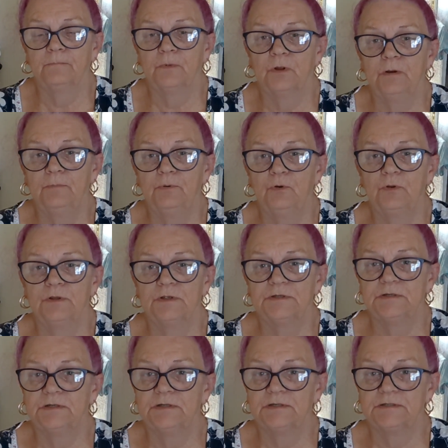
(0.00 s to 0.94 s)
going to put
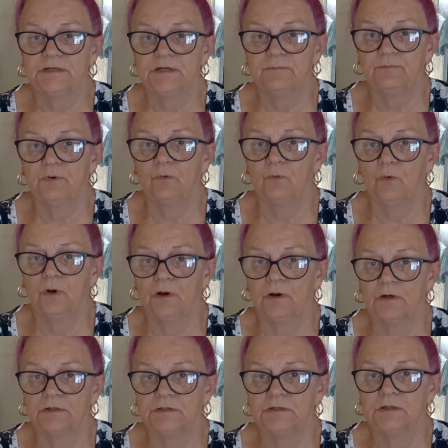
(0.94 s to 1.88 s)
this in a separate
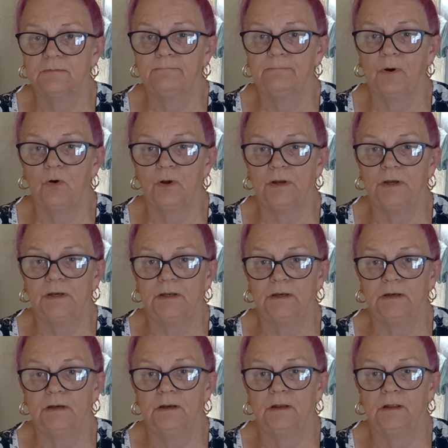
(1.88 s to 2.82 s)
one to the
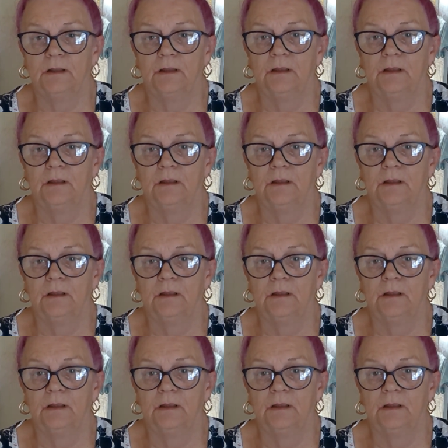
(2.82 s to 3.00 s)
binding.